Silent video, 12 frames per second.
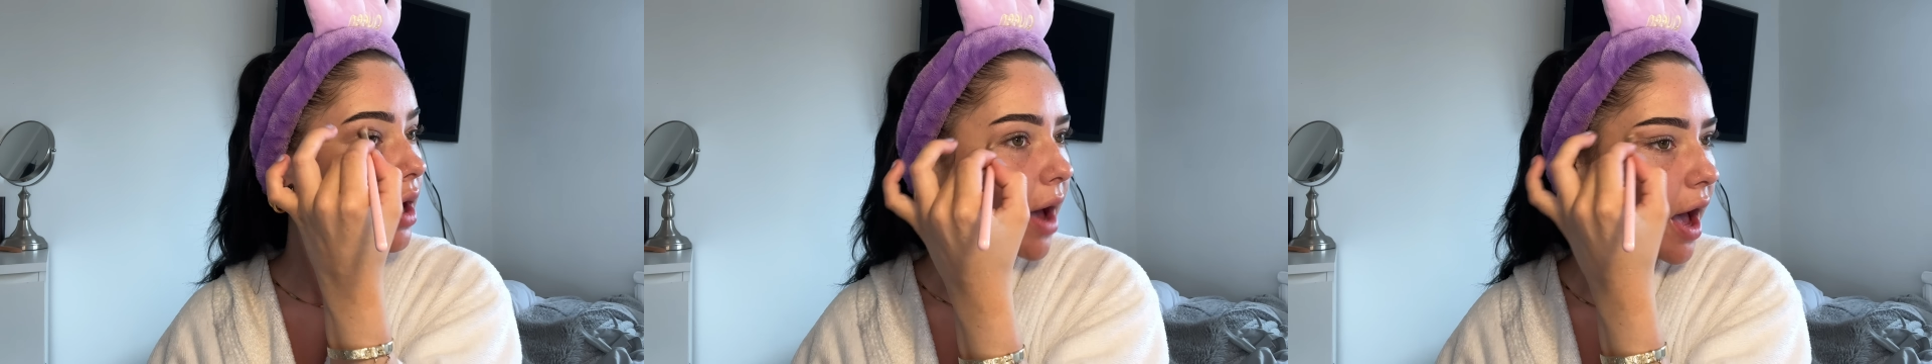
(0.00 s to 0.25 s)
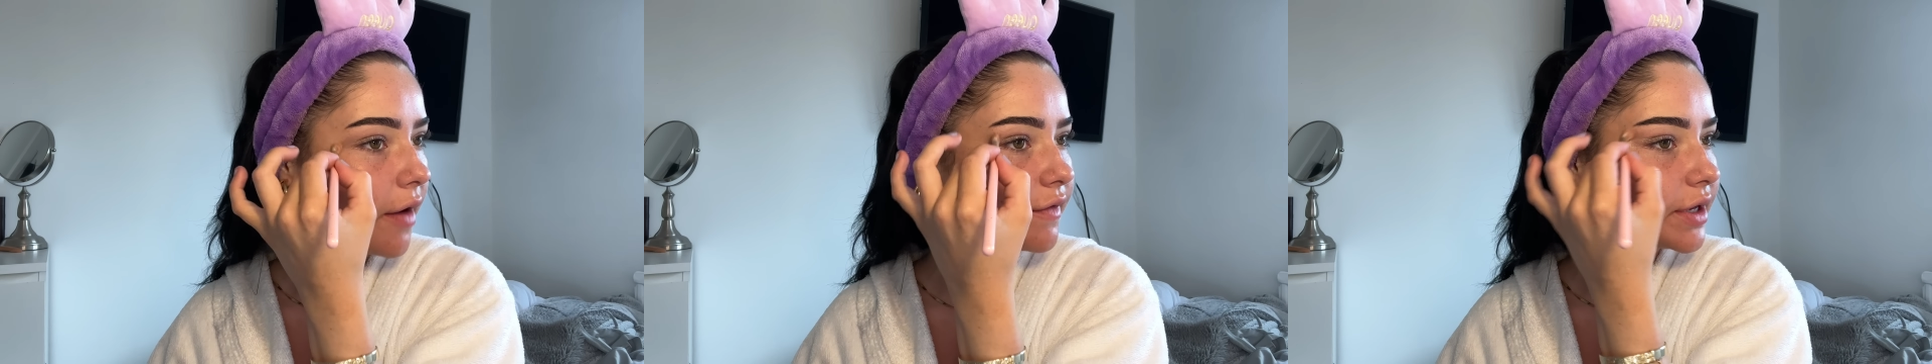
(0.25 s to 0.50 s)

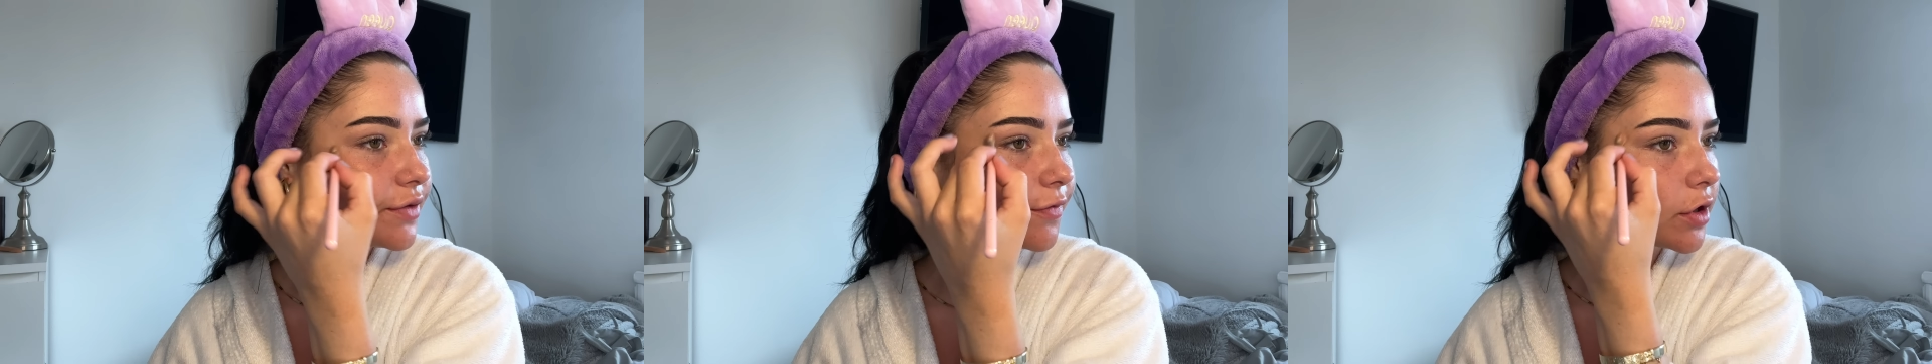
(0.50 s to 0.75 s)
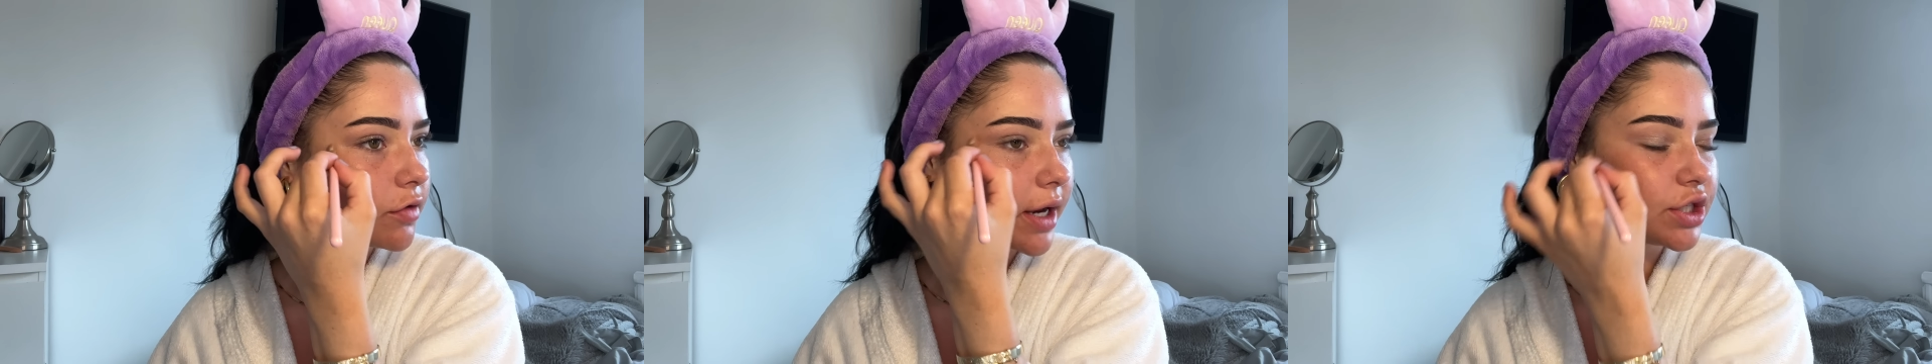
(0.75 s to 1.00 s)
perfect for
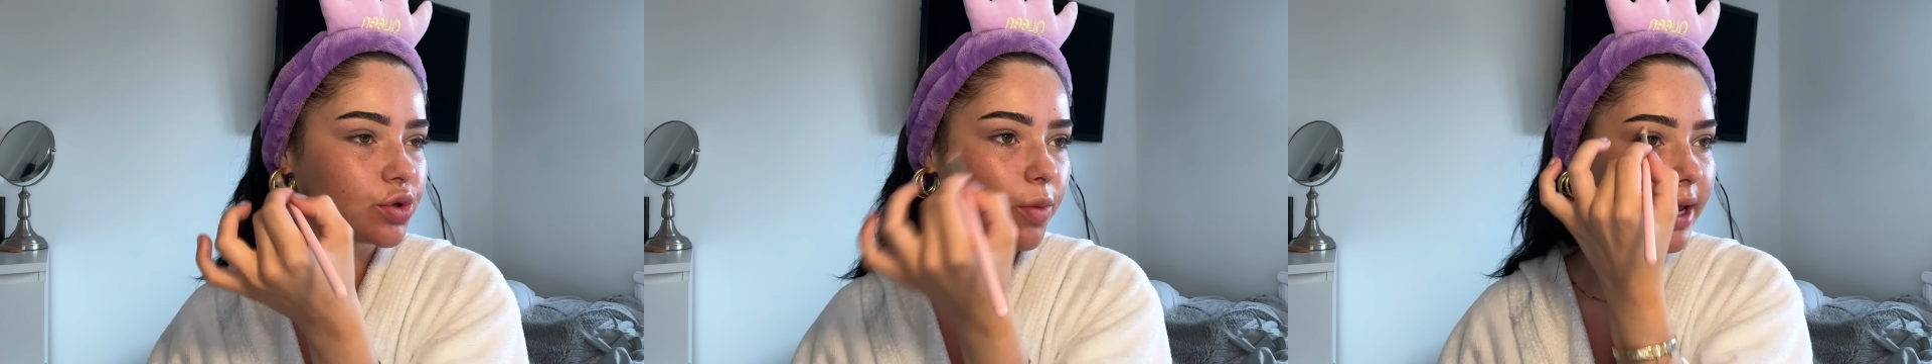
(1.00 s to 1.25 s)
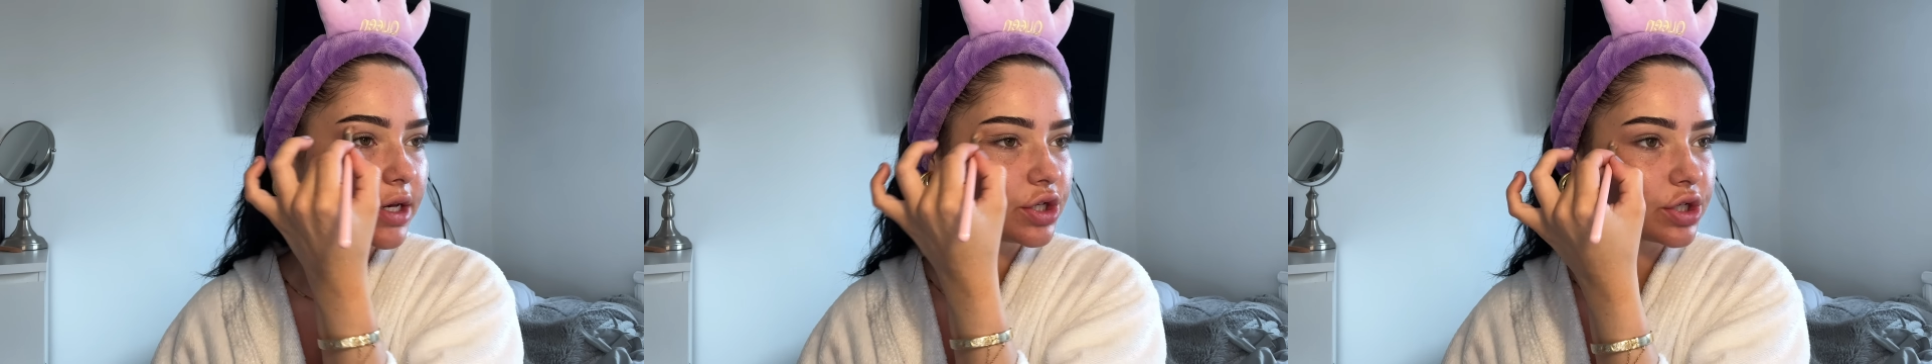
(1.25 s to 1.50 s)

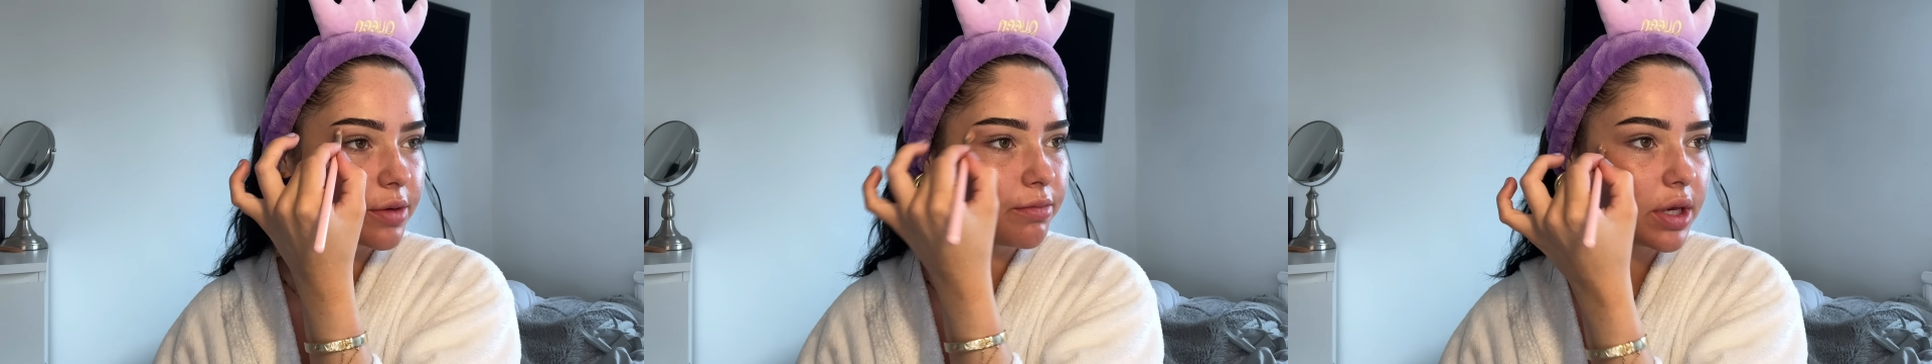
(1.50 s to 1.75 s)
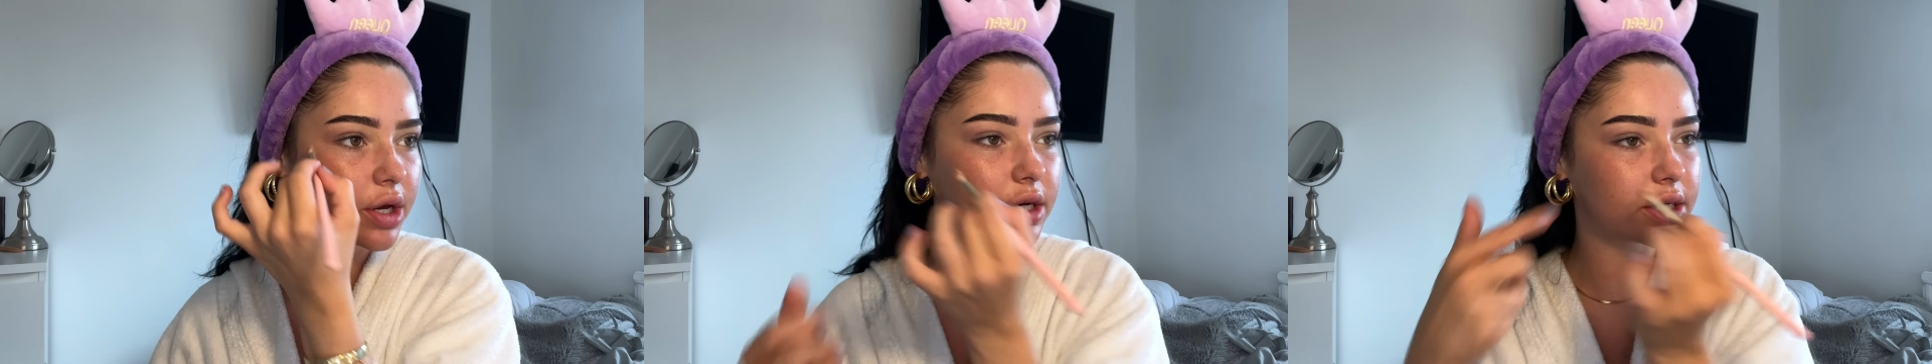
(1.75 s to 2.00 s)
graduation
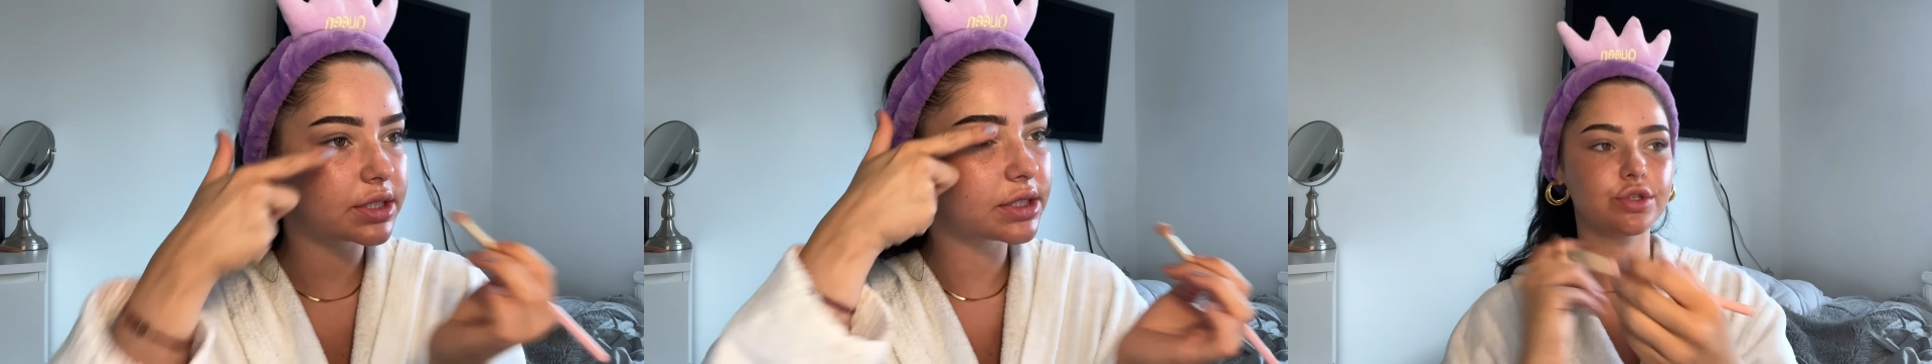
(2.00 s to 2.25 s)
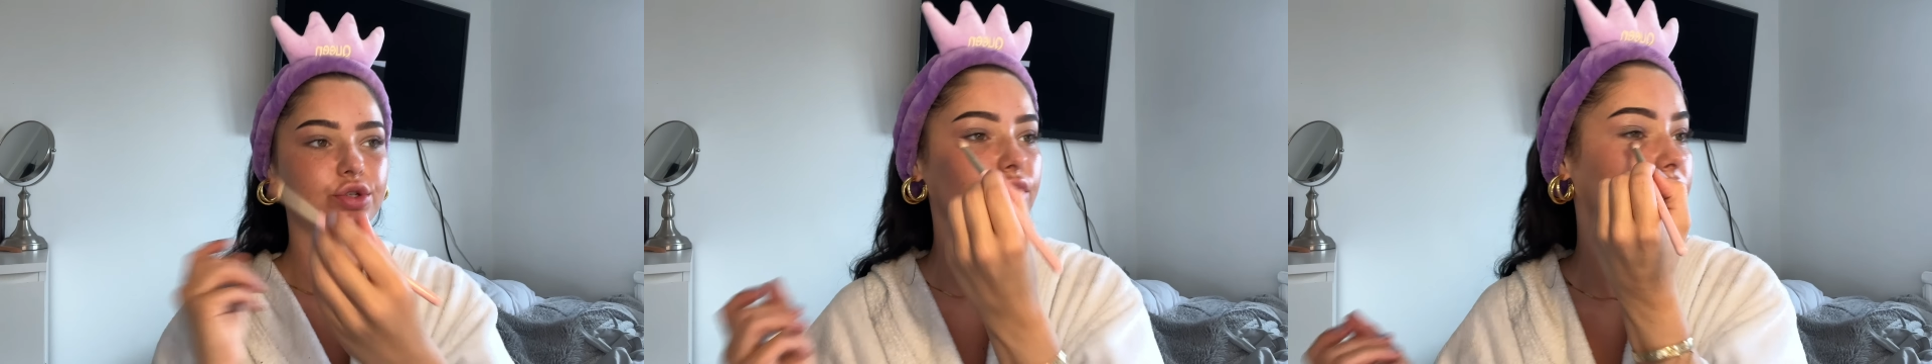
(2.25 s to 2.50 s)
because
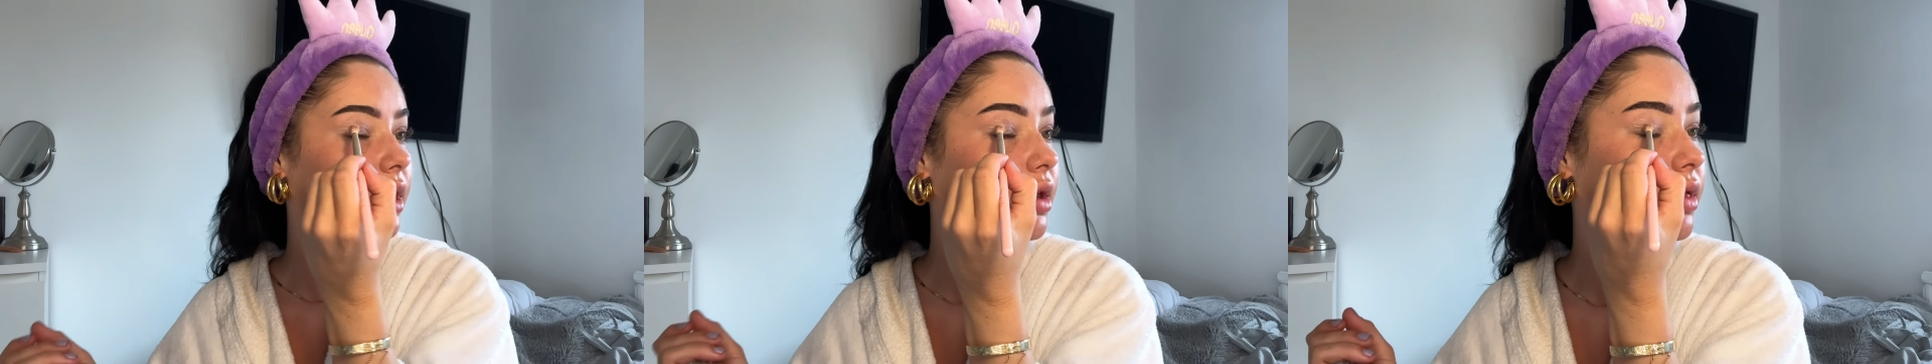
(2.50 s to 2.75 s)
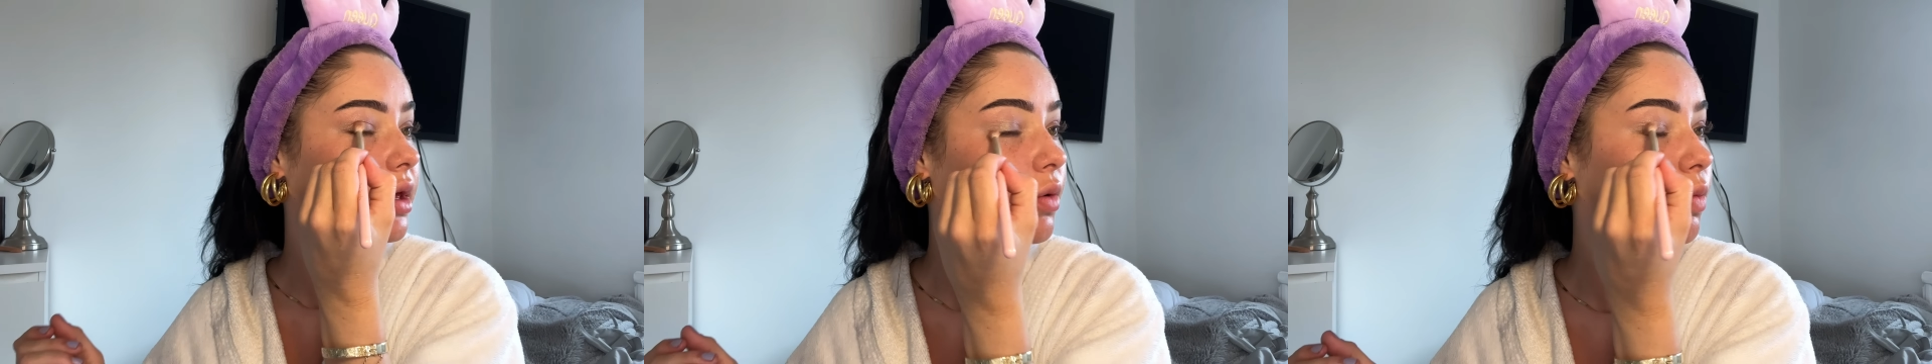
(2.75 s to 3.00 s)
you're not going to think,